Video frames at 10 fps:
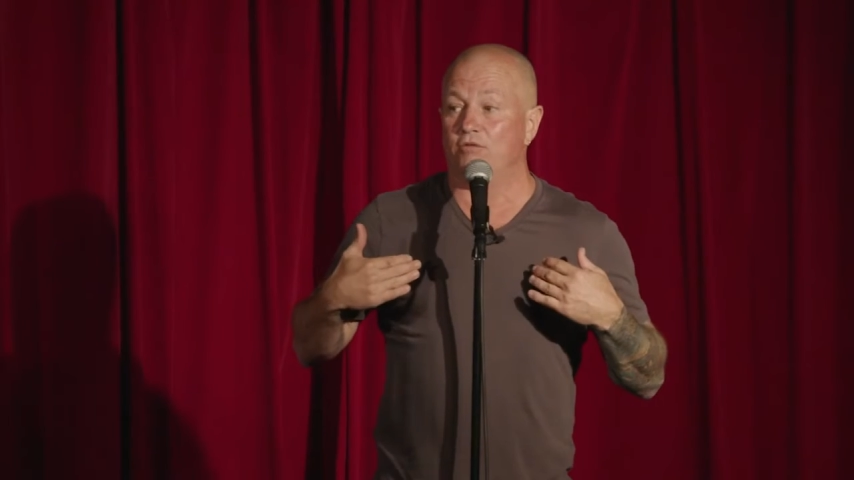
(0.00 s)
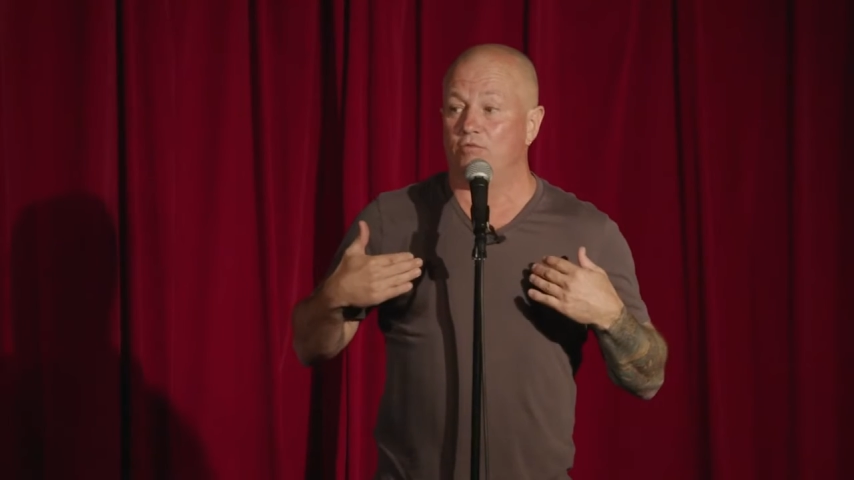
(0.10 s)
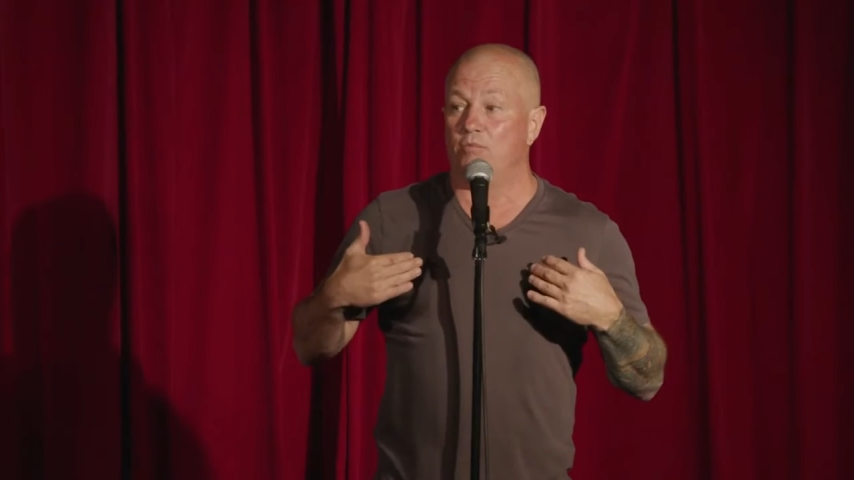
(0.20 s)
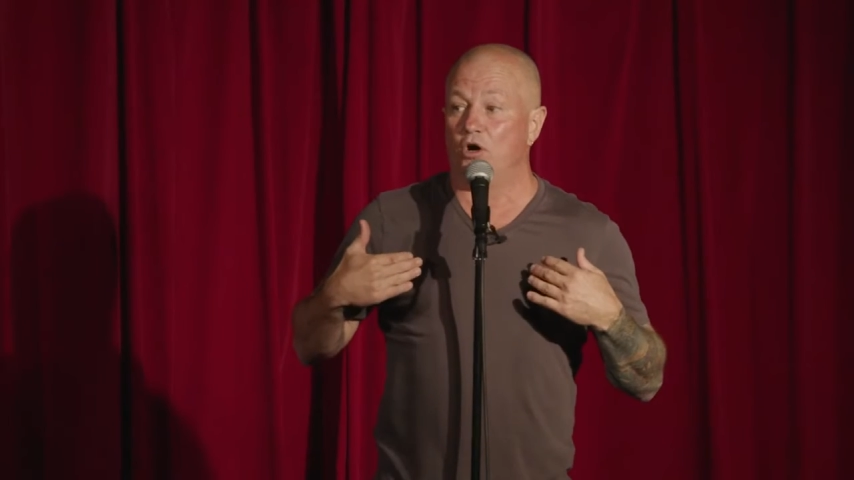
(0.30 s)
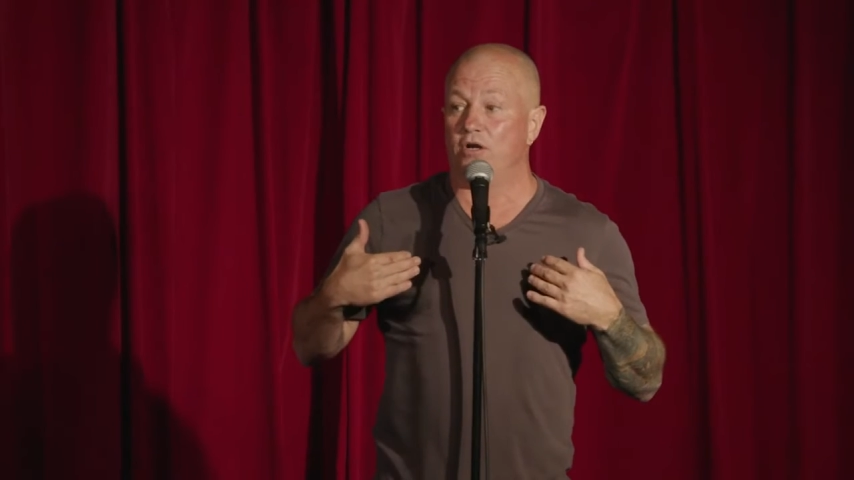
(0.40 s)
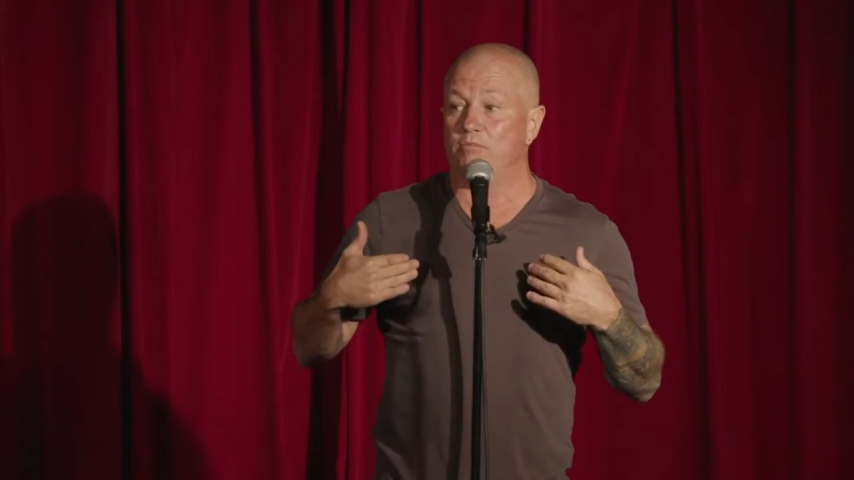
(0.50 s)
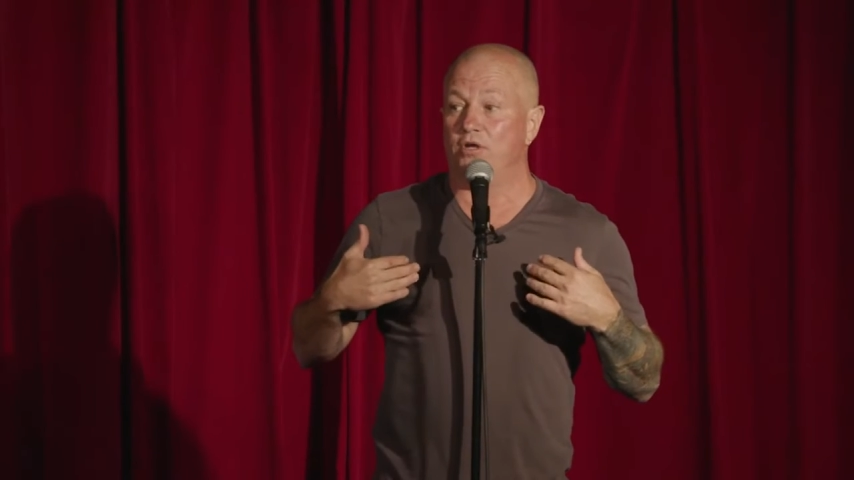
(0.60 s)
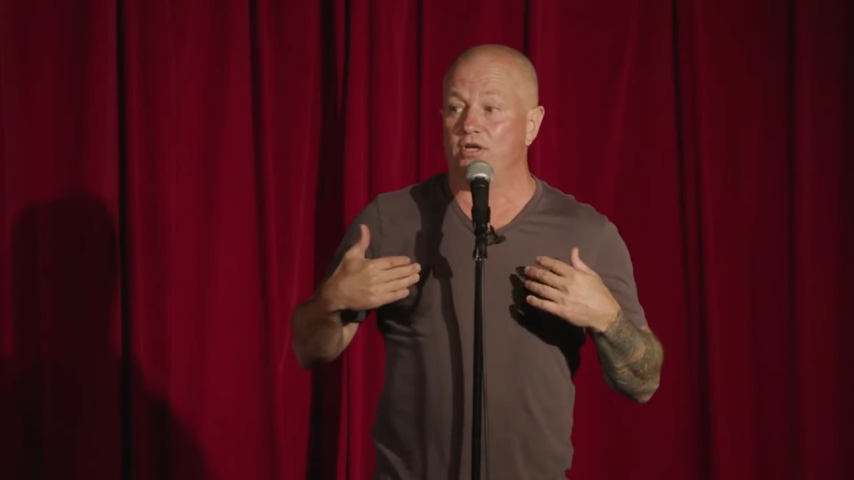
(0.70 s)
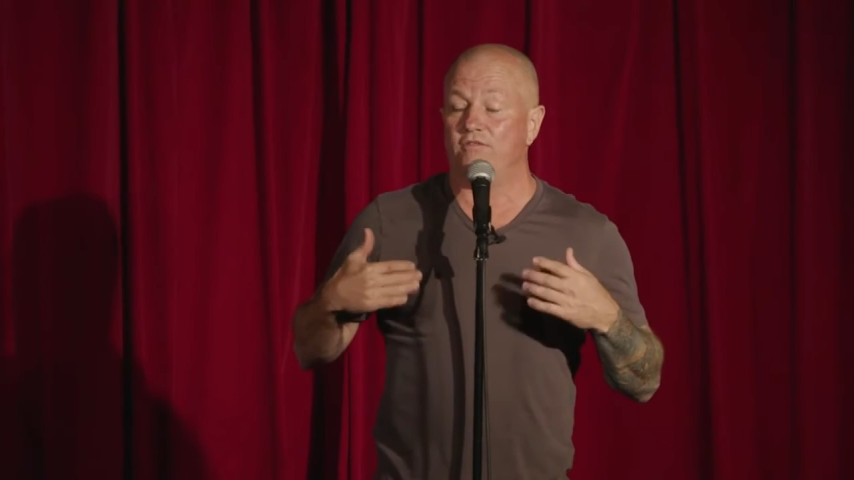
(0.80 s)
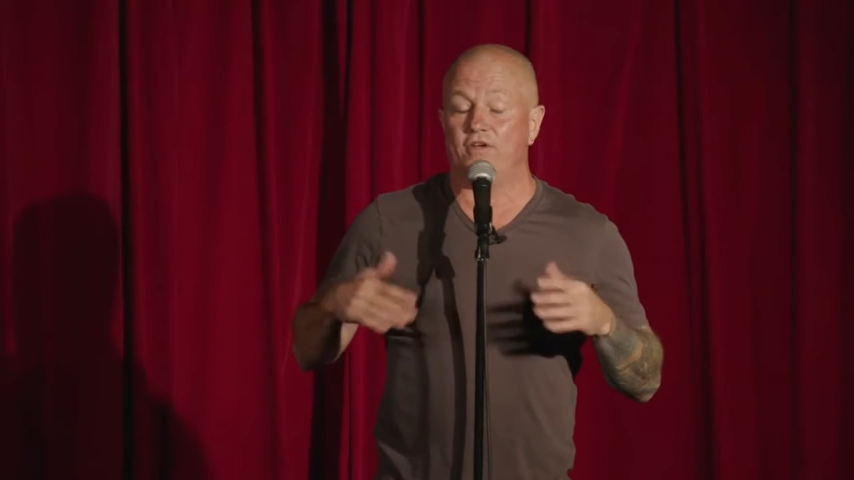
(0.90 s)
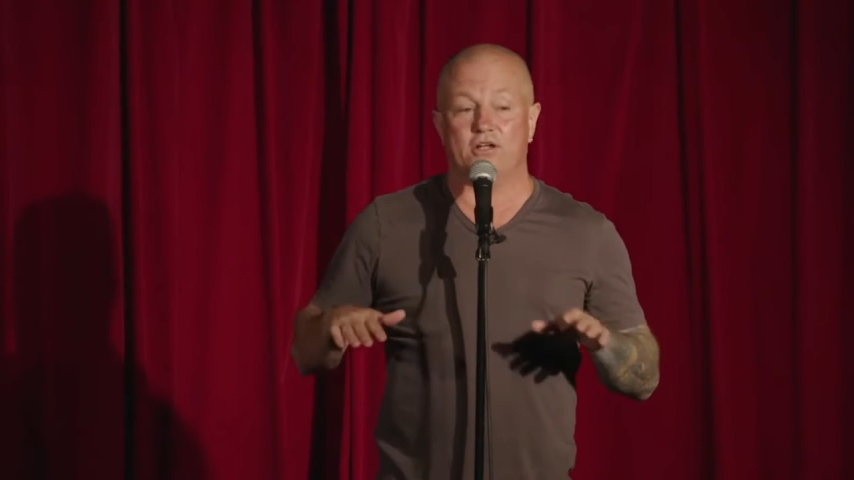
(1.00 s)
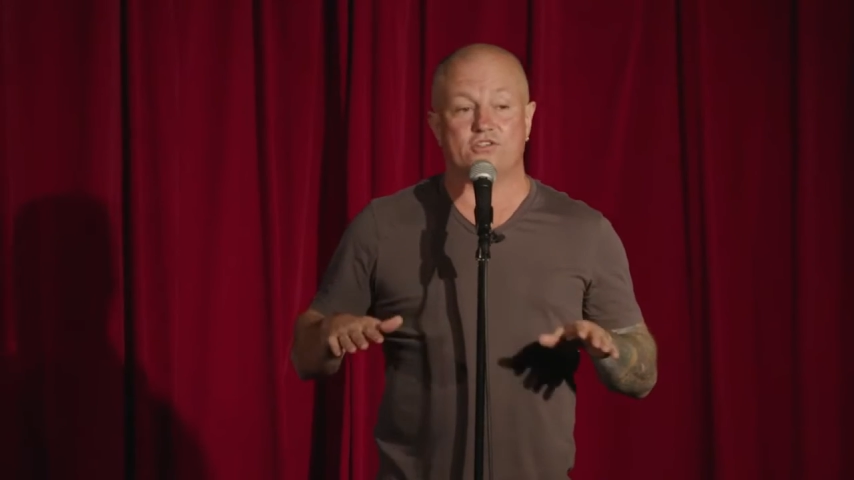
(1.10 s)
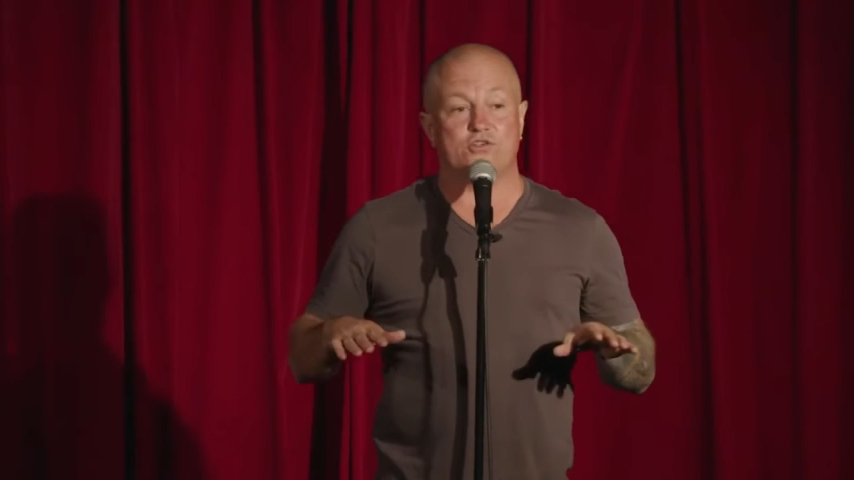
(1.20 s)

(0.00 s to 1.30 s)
reminded me of how at